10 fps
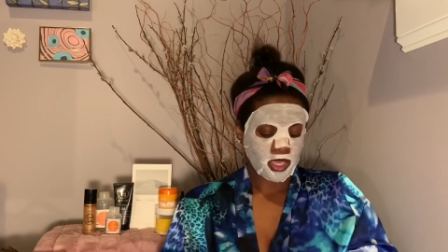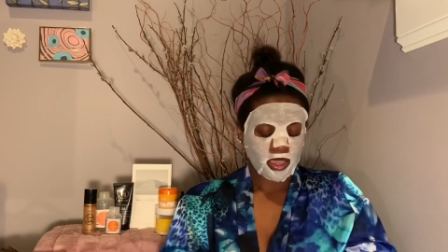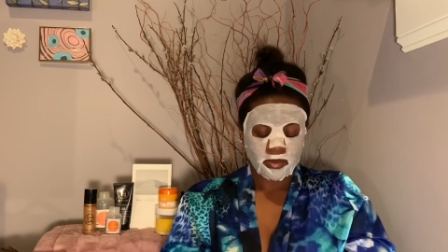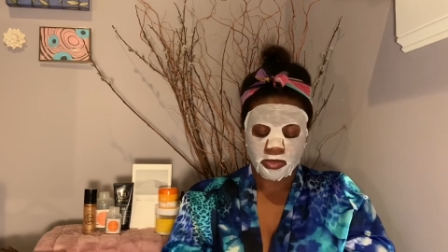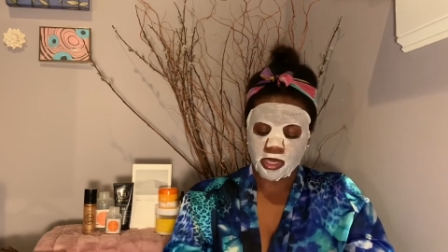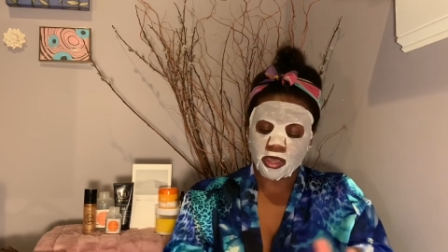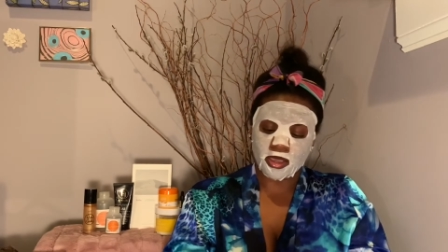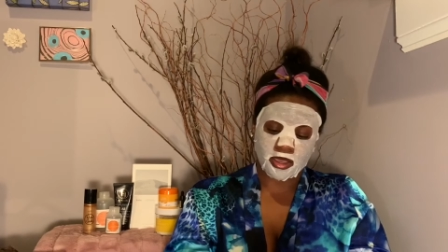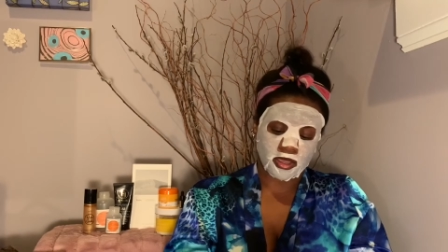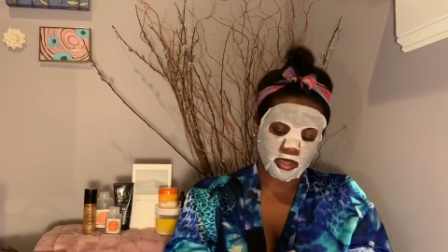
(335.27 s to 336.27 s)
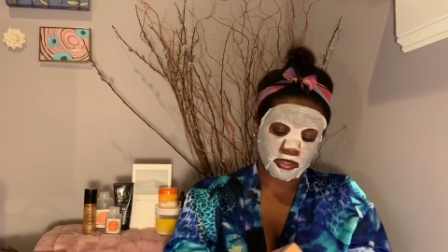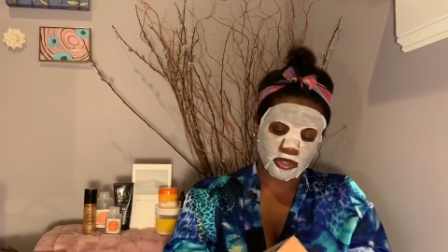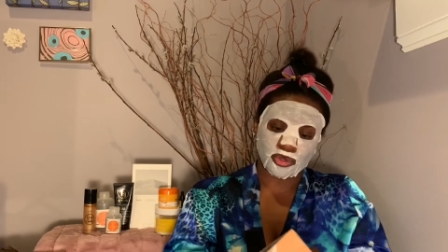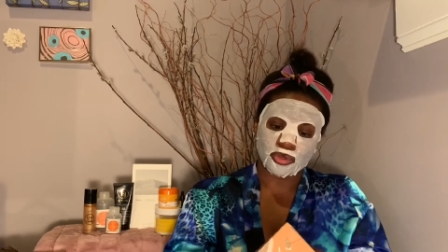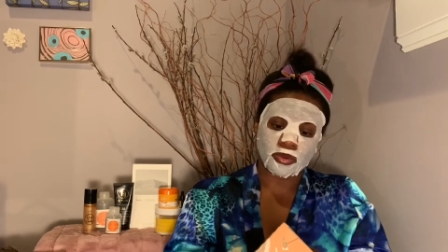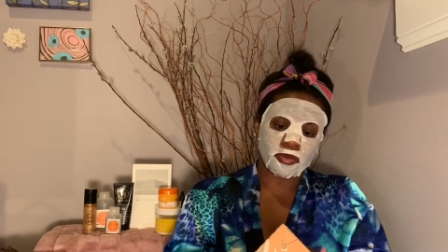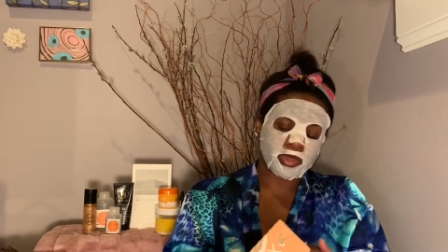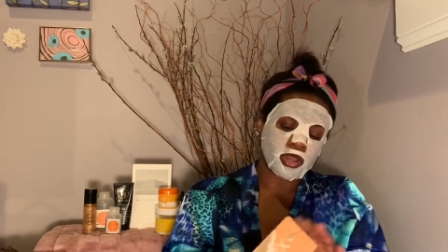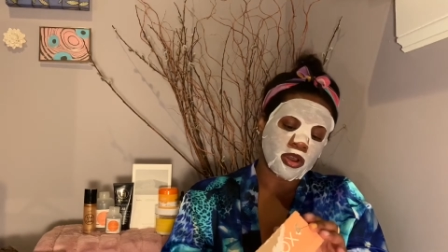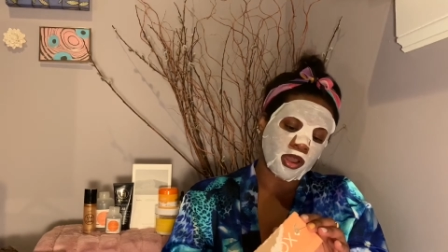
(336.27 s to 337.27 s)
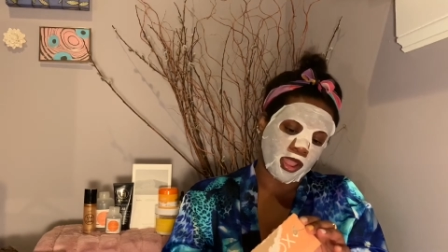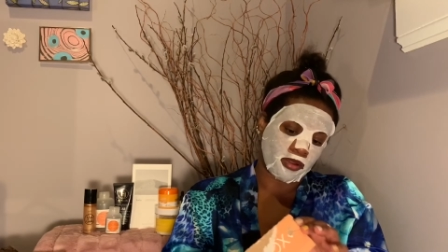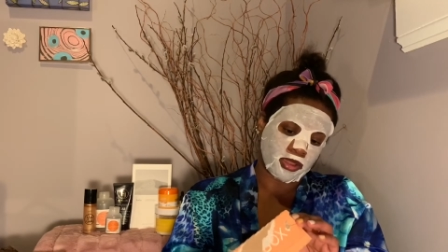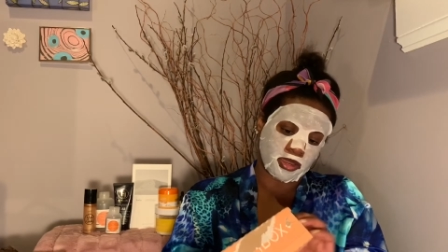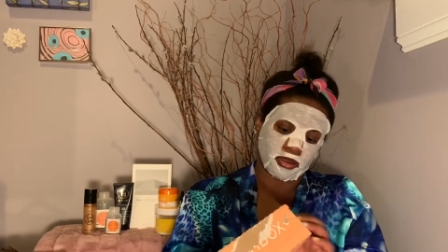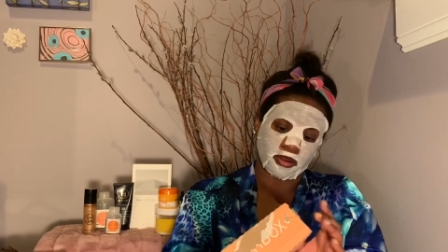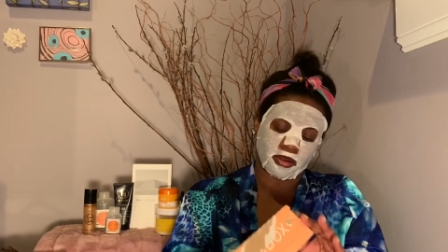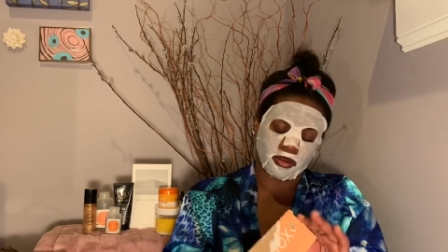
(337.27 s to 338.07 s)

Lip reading: because you don't want to be caught out here